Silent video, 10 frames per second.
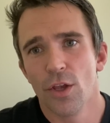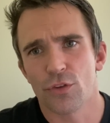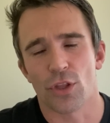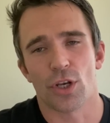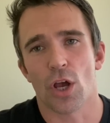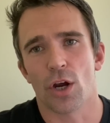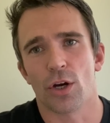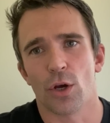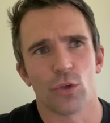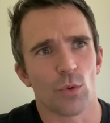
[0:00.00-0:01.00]
So the dog
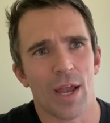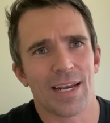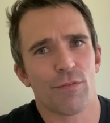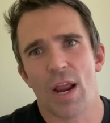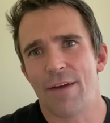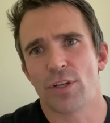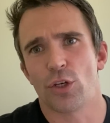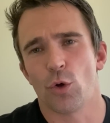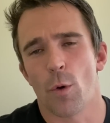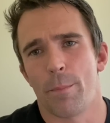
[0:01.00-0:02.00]
goes, well, I never have to
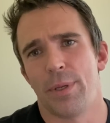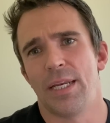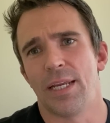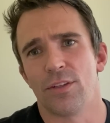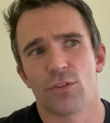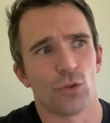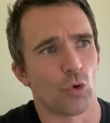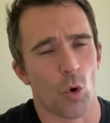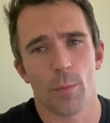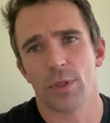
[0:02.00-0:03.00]
do obedience
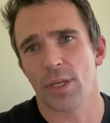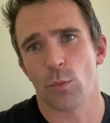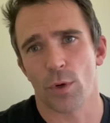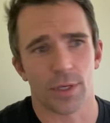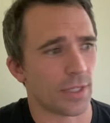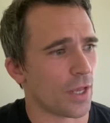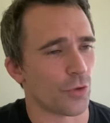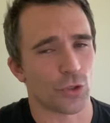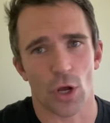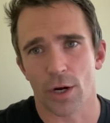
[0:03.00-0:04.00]
normally when the
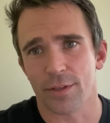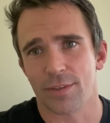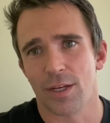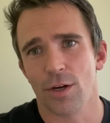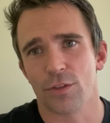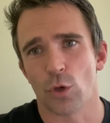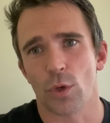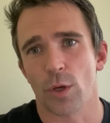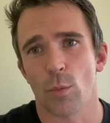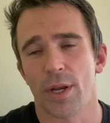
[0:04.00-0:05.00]
other dog is here. It's
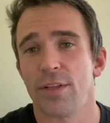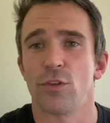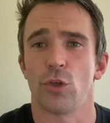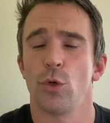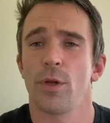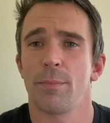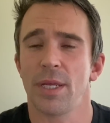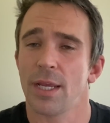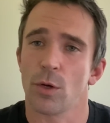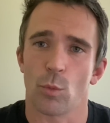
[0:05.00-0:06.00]
only when it's you and
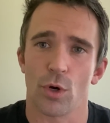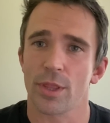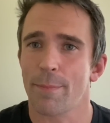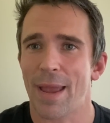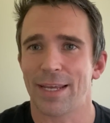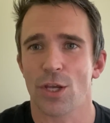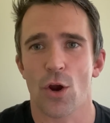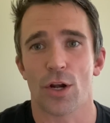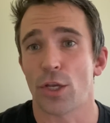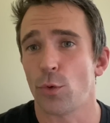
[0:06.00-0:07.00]
me and we're in the
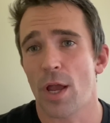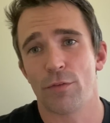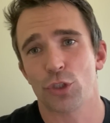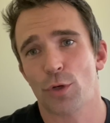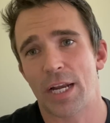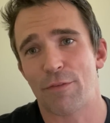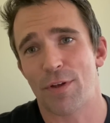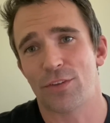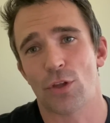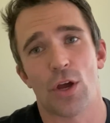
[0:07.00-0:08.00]
backyard and you have your training
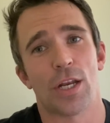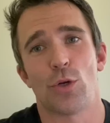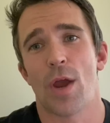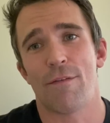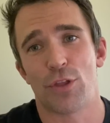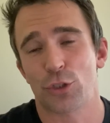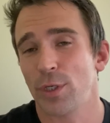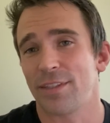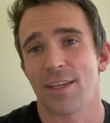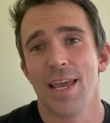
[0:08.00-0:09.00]
vest on and you have the
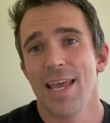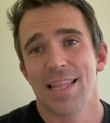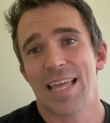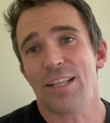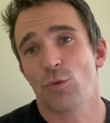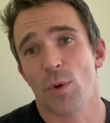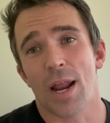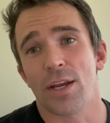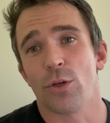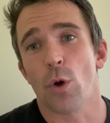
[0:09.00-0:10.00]
treats. That's
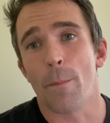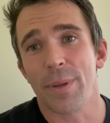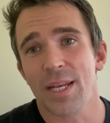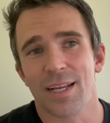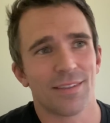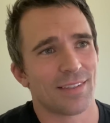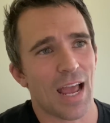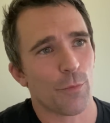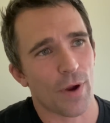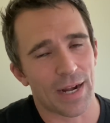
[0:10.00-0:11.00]
when I do obedience,
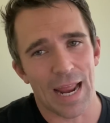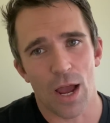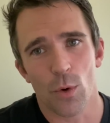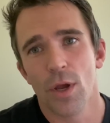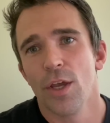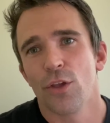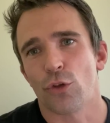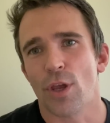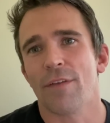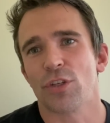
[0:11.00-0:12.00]
not right now.
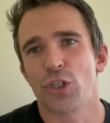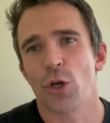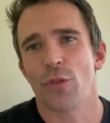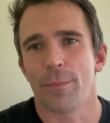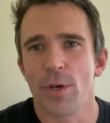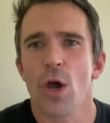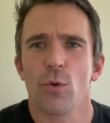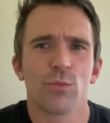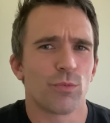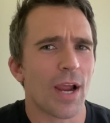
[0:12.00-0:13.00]
So you have to show them,
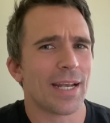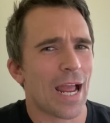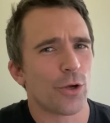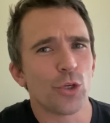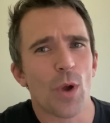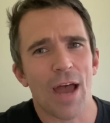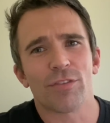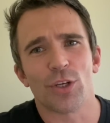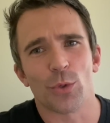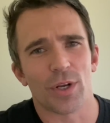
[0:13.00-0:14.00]
no, right now you
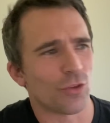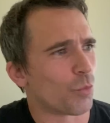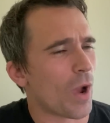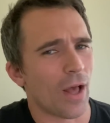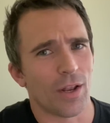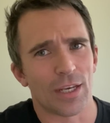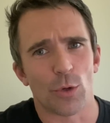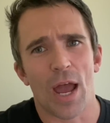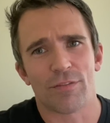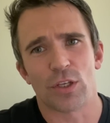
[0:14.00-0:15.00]
have to do it as well. And
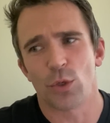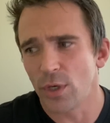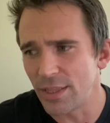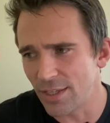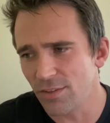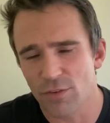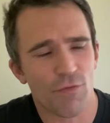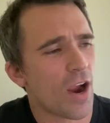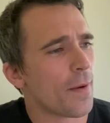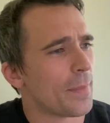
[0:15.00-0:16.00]
you have to do it in this
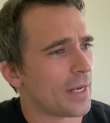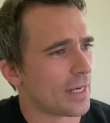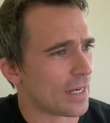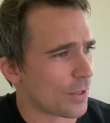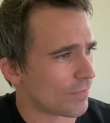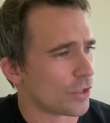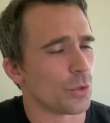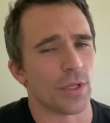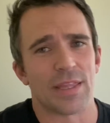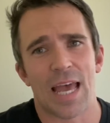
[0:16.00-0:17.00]
environment, and you have to
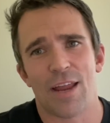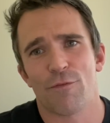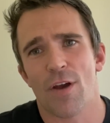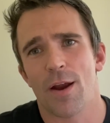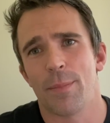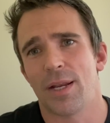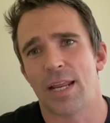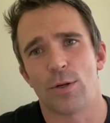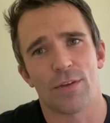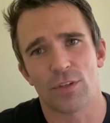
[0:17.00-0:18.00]
do it in that
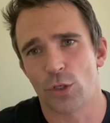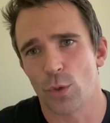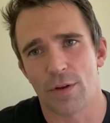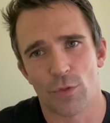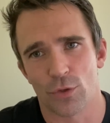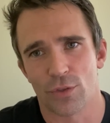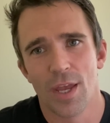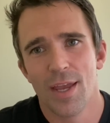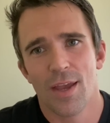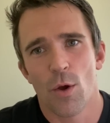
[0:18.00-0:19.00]
environment, and you have to do it if there's
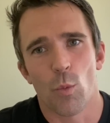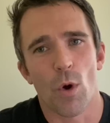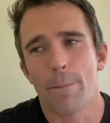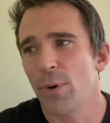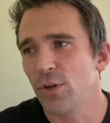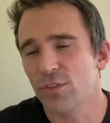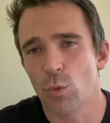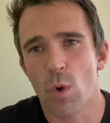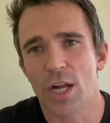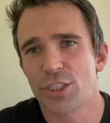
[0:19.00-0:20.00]
1
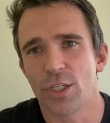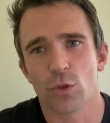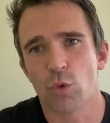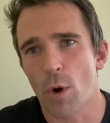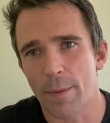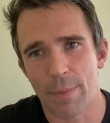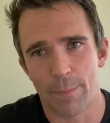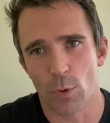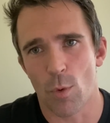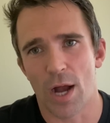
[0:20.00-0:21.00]
person watching or 20
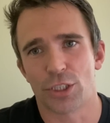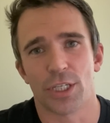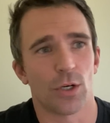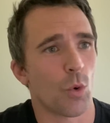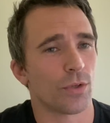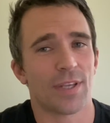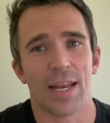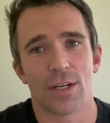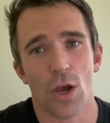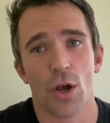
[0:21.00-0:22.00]
people watching or
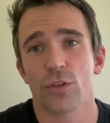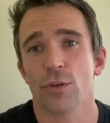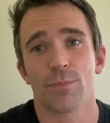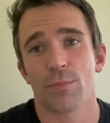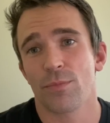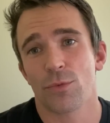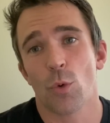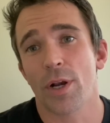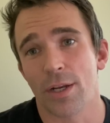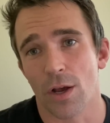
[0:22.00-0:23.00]
10 dogs or
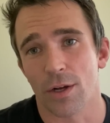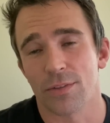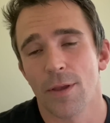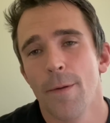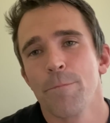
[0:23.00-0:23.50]
20 dogs.